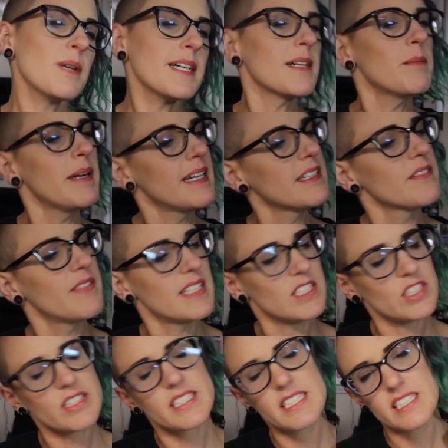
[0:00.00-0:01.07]
recommend
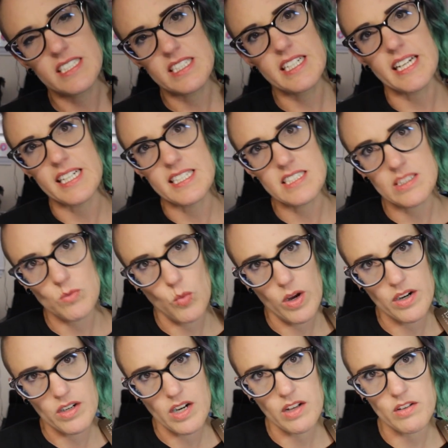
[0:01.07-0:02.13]
eventually getting some
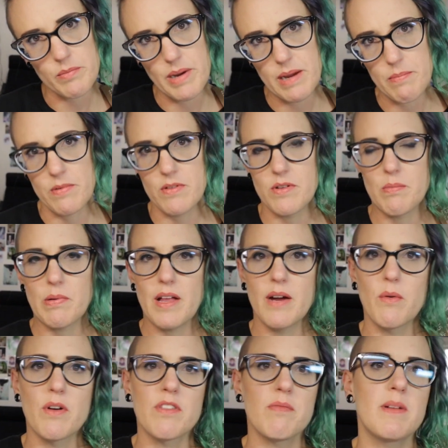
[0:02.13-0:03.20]
watercolor paper to play
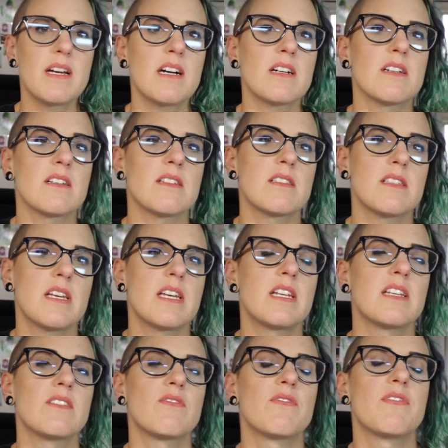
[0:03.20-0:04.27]
with because it
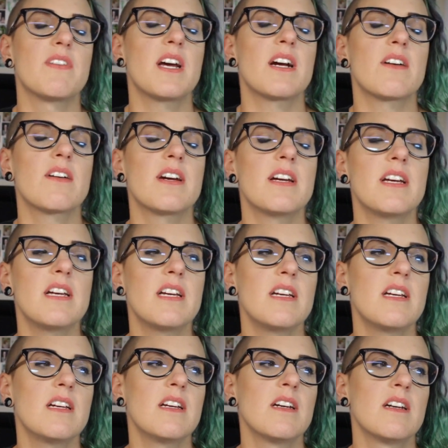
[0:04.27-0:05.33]
is
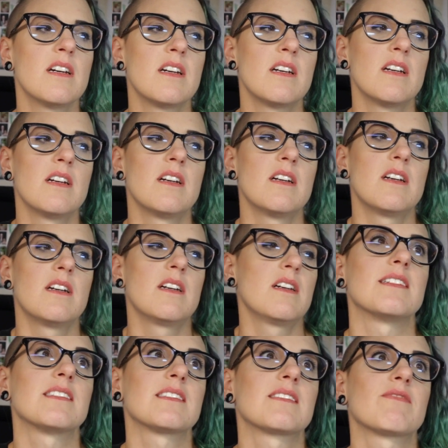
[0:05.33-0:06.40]
very
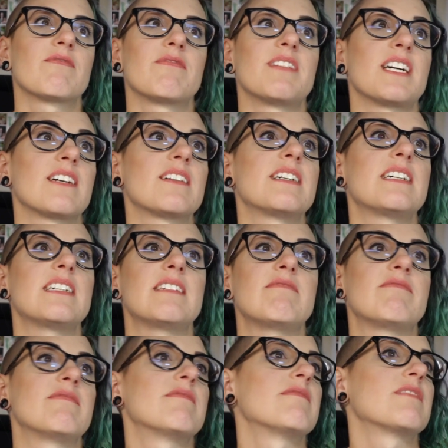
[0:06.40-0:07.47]
it's very
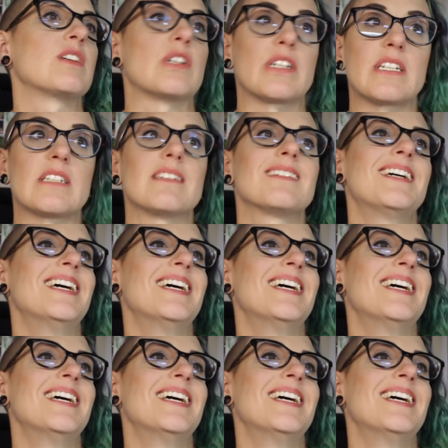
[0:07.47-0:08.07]
good.